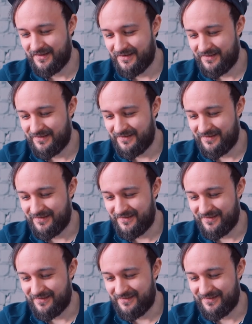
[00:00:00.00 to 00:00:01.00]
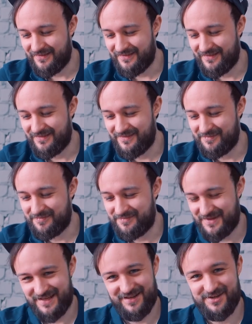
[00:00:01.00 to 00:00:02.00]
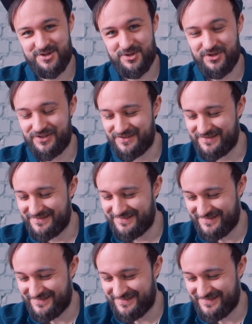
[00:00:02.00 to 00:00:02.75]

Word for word: Beginner junior. Beginner junior.